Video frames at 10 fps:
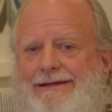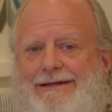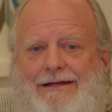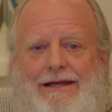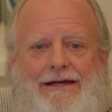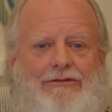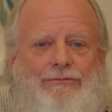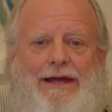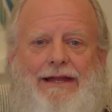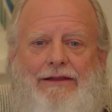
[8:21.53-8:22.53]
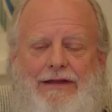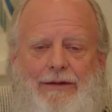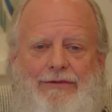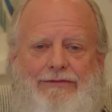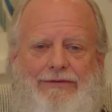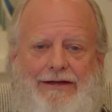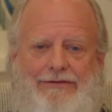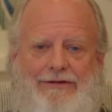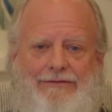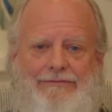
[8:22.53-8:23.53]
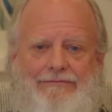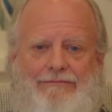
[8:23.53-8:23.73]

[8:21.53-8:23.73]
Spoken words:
in a kind of maladaptive fashion,